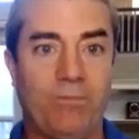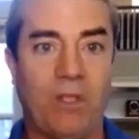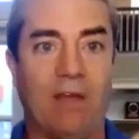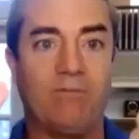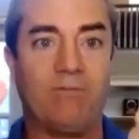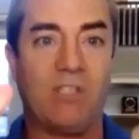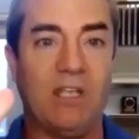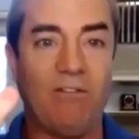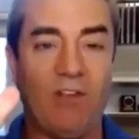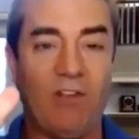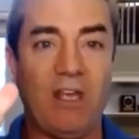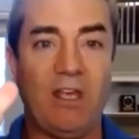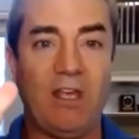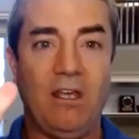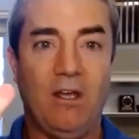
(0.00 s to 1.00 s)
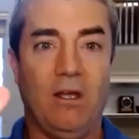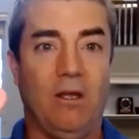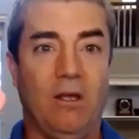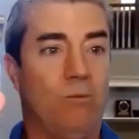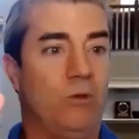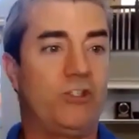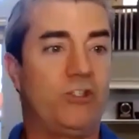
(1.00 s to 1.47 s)
Do you have TV?
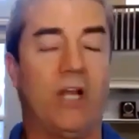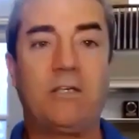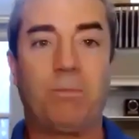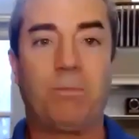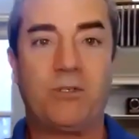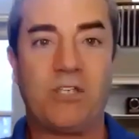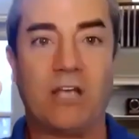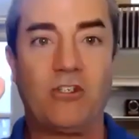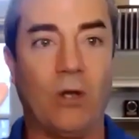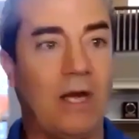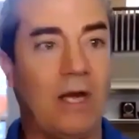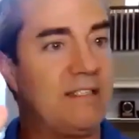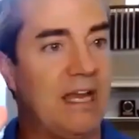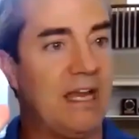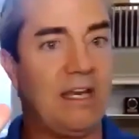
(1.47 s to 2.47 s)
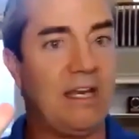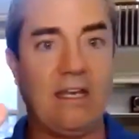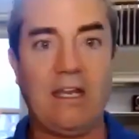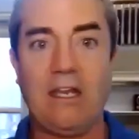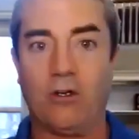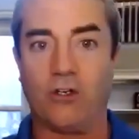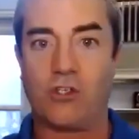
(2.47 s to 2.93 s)
Would you like to protect your identity
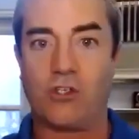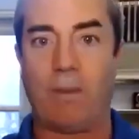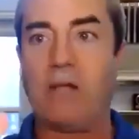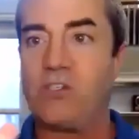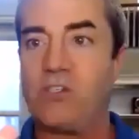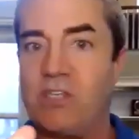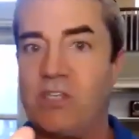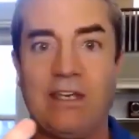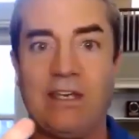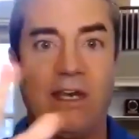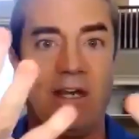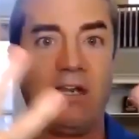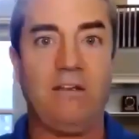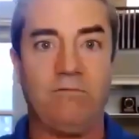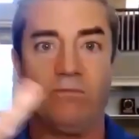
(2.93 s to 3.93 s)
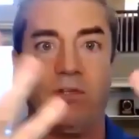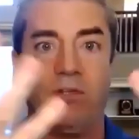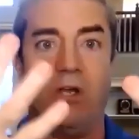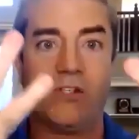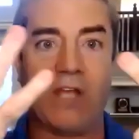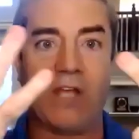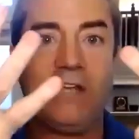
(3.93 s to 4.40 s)
or your spouse's identity?
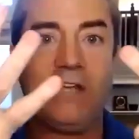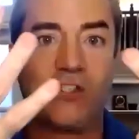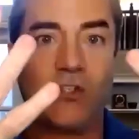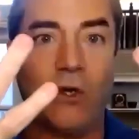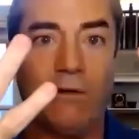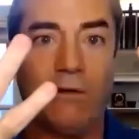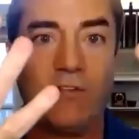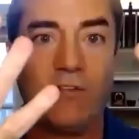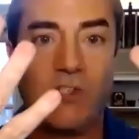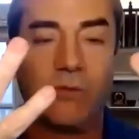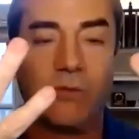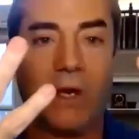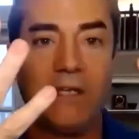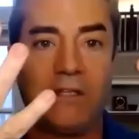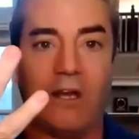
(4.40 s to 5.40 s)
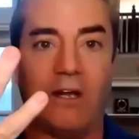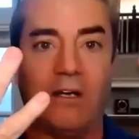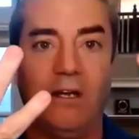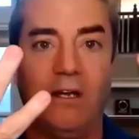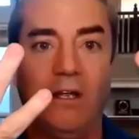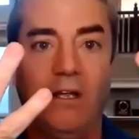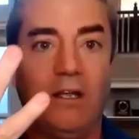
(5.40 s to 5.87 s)
There's 8 services right there.
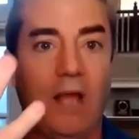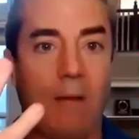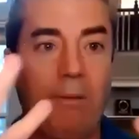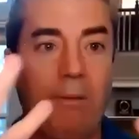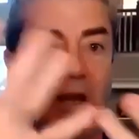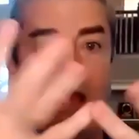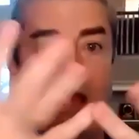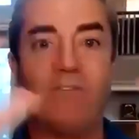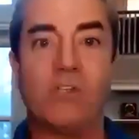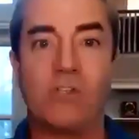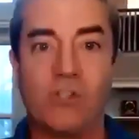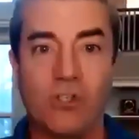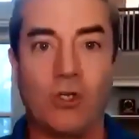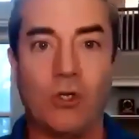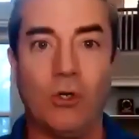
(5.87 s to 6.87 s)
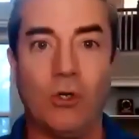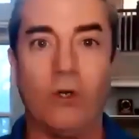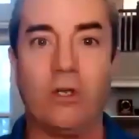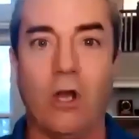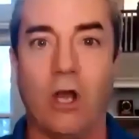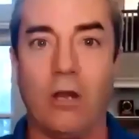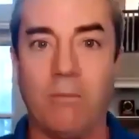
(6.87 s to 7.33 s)
How about having a security
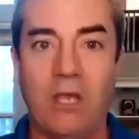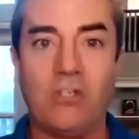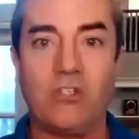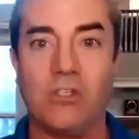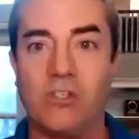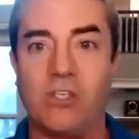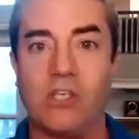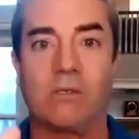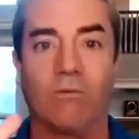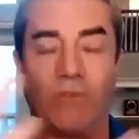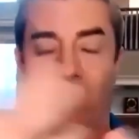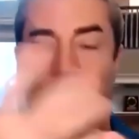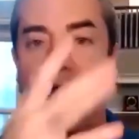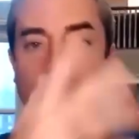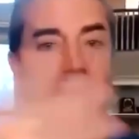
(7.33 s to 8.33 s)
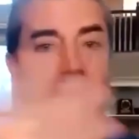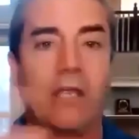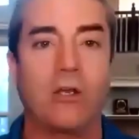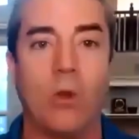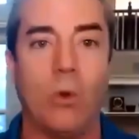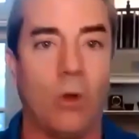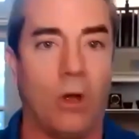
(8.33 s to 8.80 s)
and automation system for your house? I
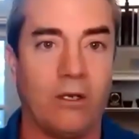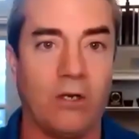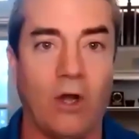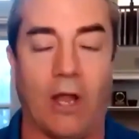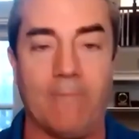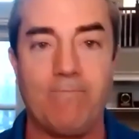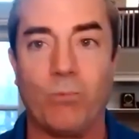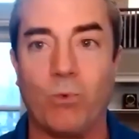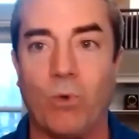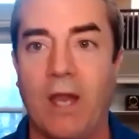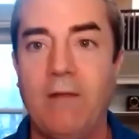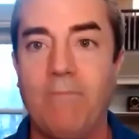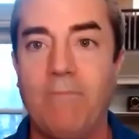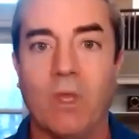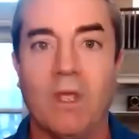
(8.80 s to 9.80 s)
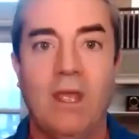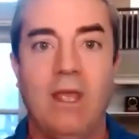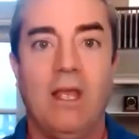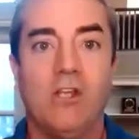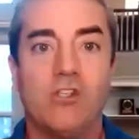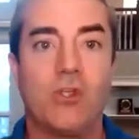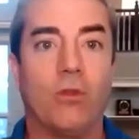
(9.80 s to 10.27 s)
could go on and on, right?
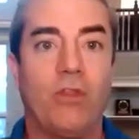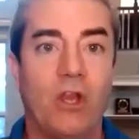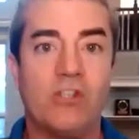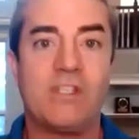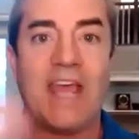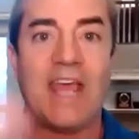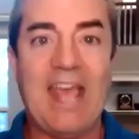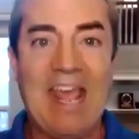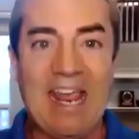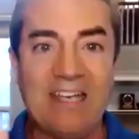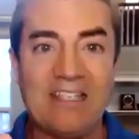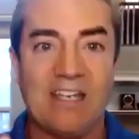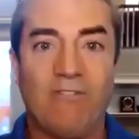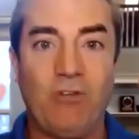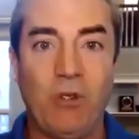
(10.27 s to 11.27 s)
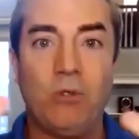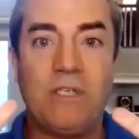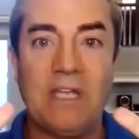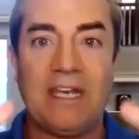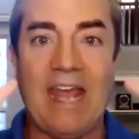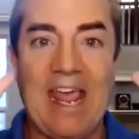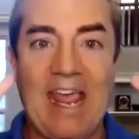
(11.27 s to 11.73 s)
So there's 8. If you
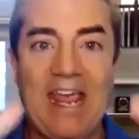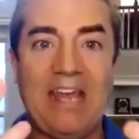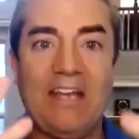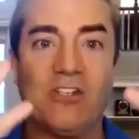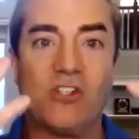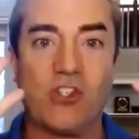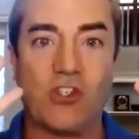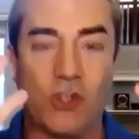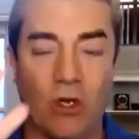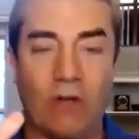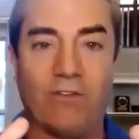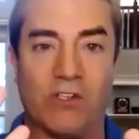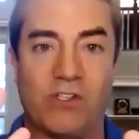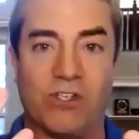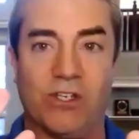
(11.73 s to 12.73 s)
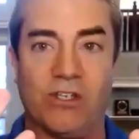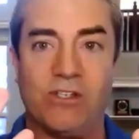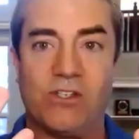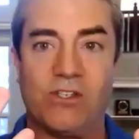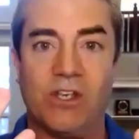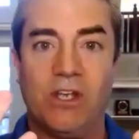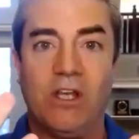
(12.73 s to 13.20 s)
did 8
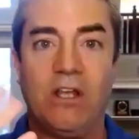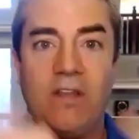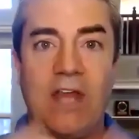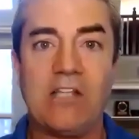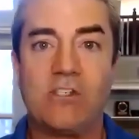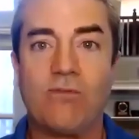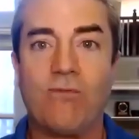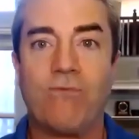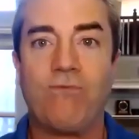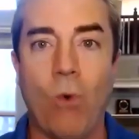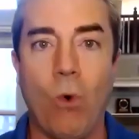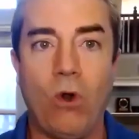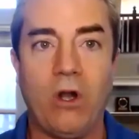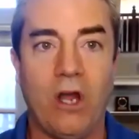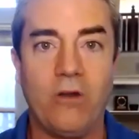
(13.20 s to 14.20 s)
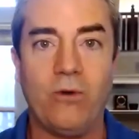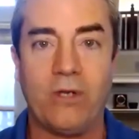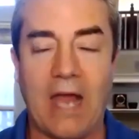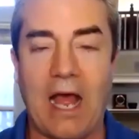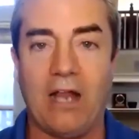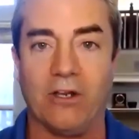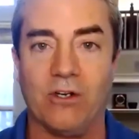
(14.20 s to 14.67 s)
services, that's
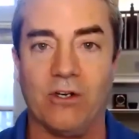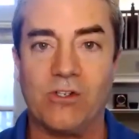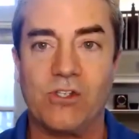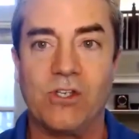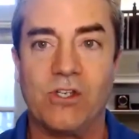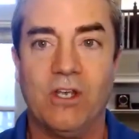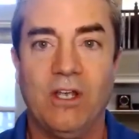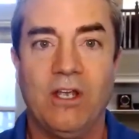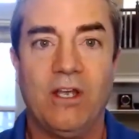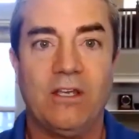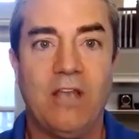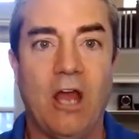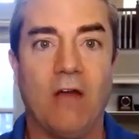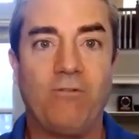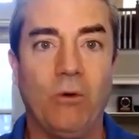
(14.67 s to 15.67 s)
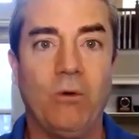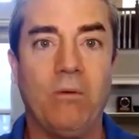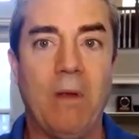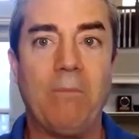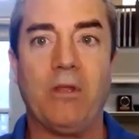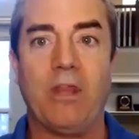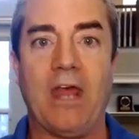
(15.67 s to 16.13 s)
$400. Now, if you
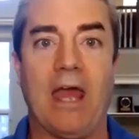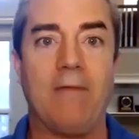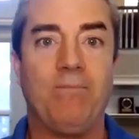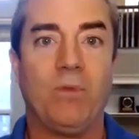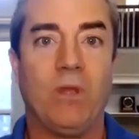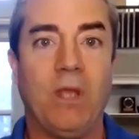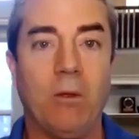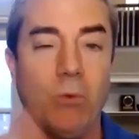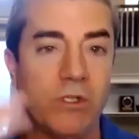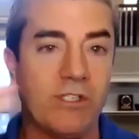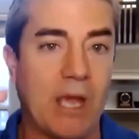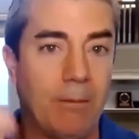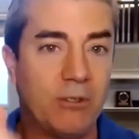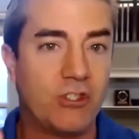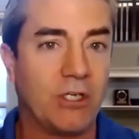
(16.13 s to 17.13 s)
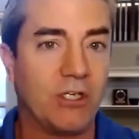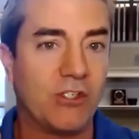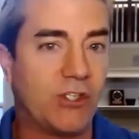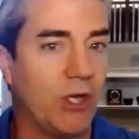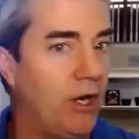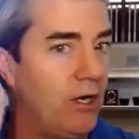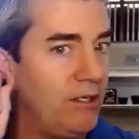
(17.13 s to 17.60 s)
remember that, it was how much to get
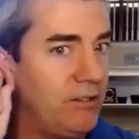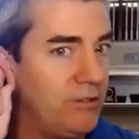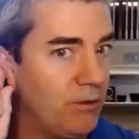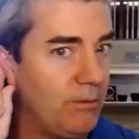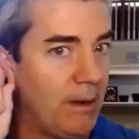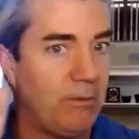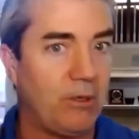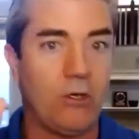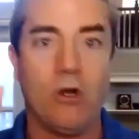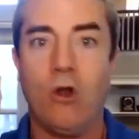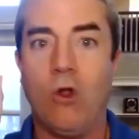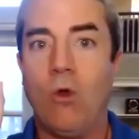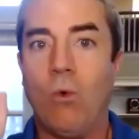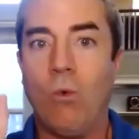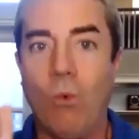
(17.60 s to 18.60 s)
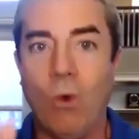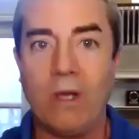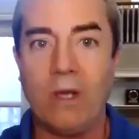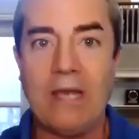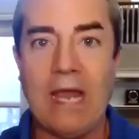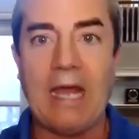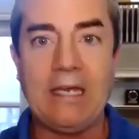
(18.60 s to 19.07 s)
started? Do you remember?
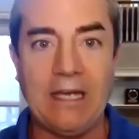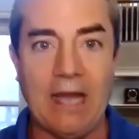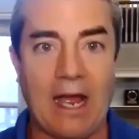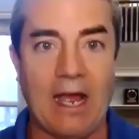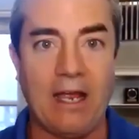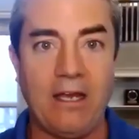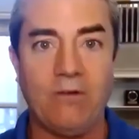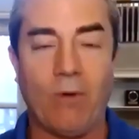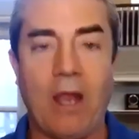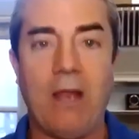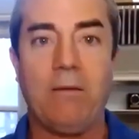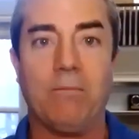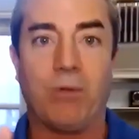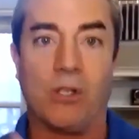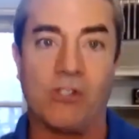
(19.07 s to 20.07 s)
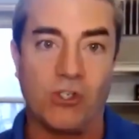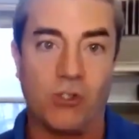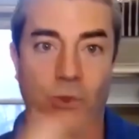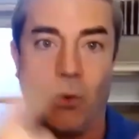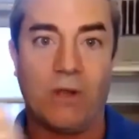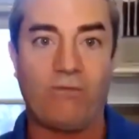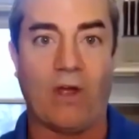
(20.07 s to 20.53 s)
$199, right? Plus the
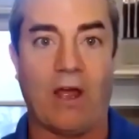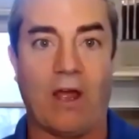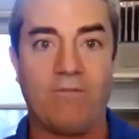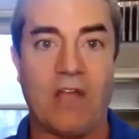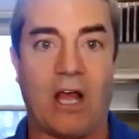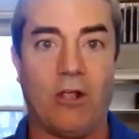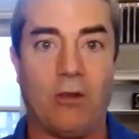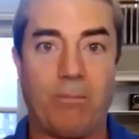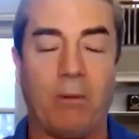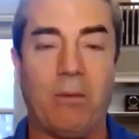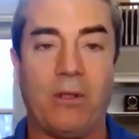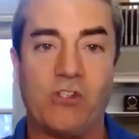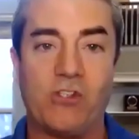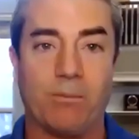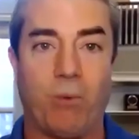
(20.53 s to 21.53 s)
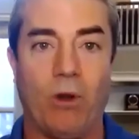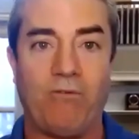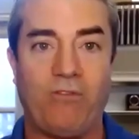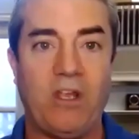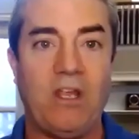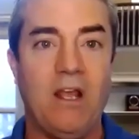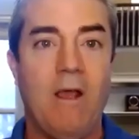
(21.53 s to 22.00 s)
$25 per month support
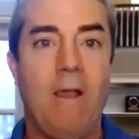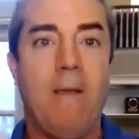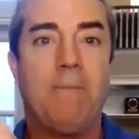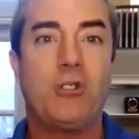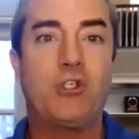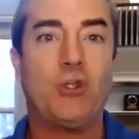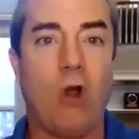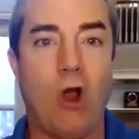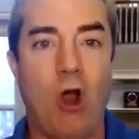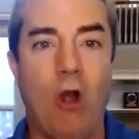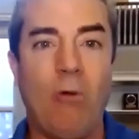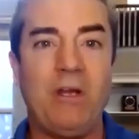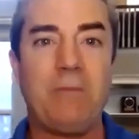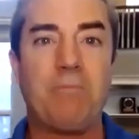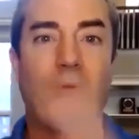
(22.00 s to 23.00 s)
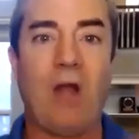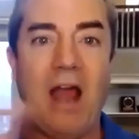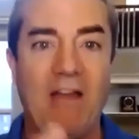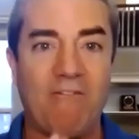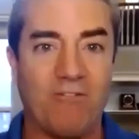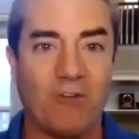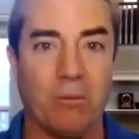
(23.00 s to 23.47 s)
fee, but you're already
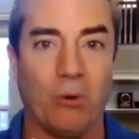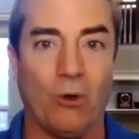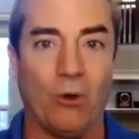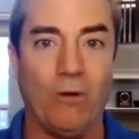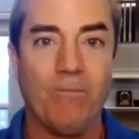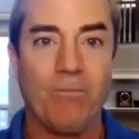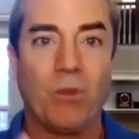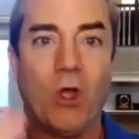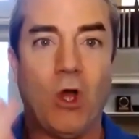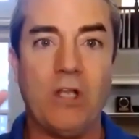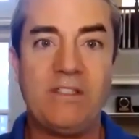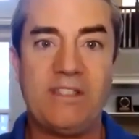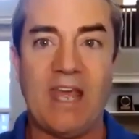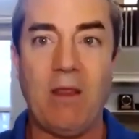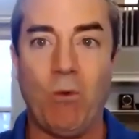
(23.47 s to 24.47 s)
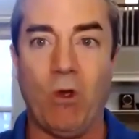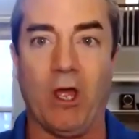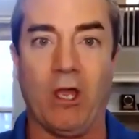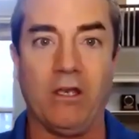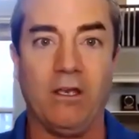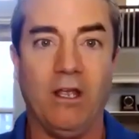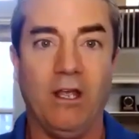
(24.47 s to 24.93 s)
profitable on day
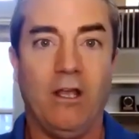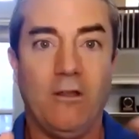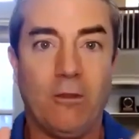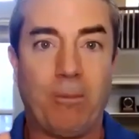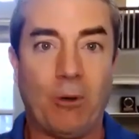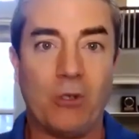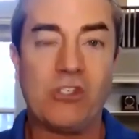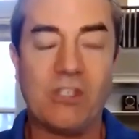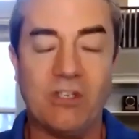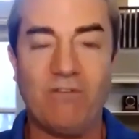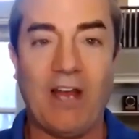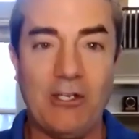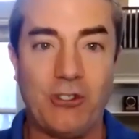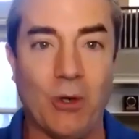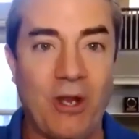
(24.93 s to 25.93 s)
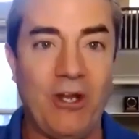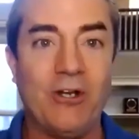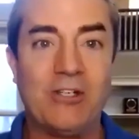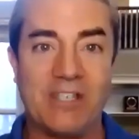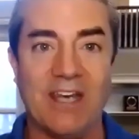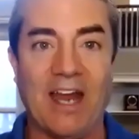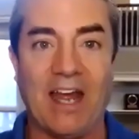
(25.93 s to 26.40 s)
one. The person who invited you on here
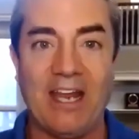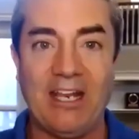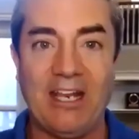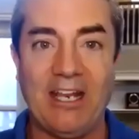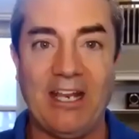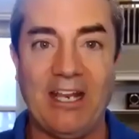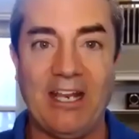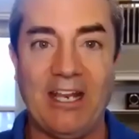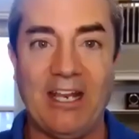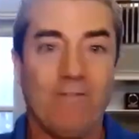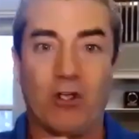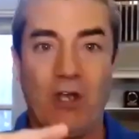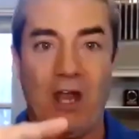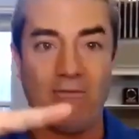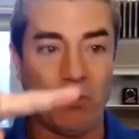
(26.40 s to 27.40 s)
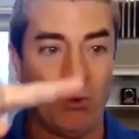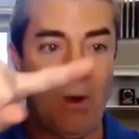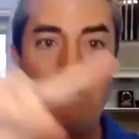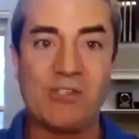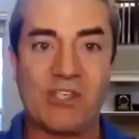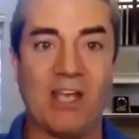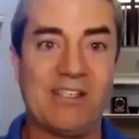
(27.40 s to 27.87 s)
tonight, look, could have your
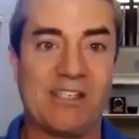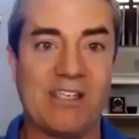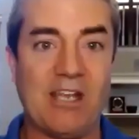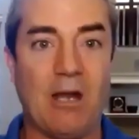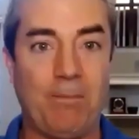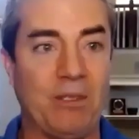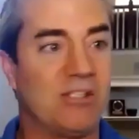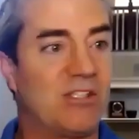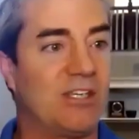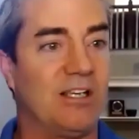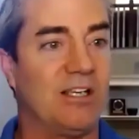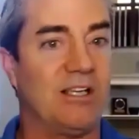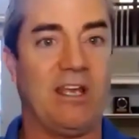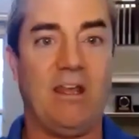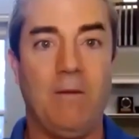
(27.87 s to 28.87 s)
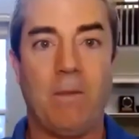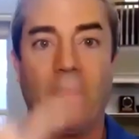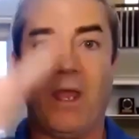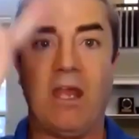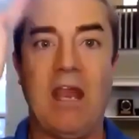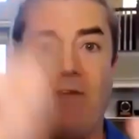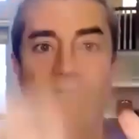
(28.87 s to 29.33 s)
website set up instantly
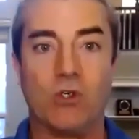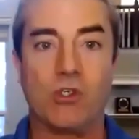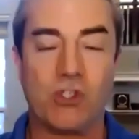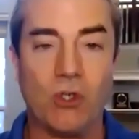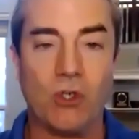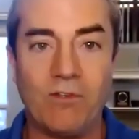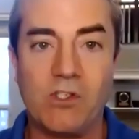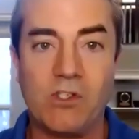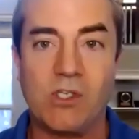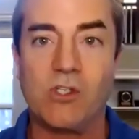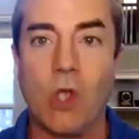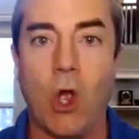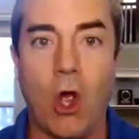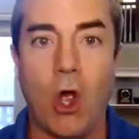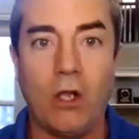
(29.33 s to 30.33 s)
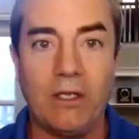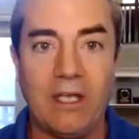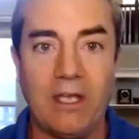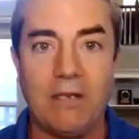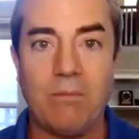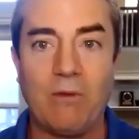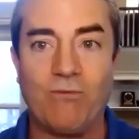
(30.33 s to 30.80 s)
and have your services all
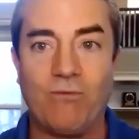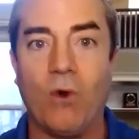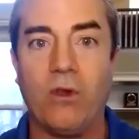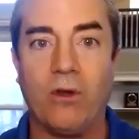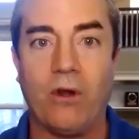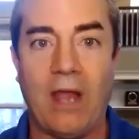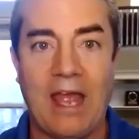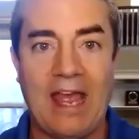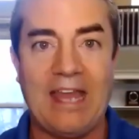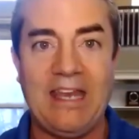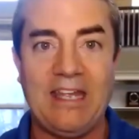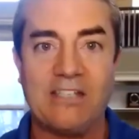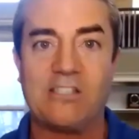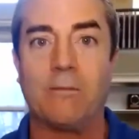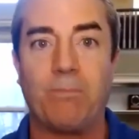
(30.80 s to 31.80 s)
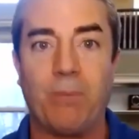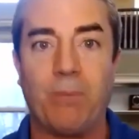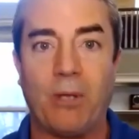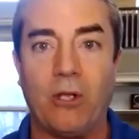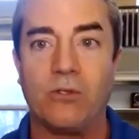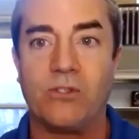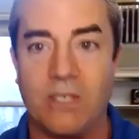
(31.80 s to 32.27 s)
in before your head hits the
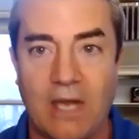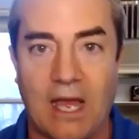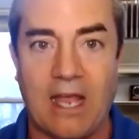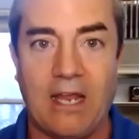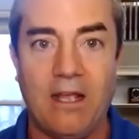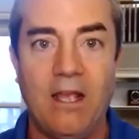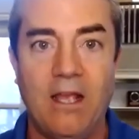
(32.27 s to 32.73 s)
pillow tonight,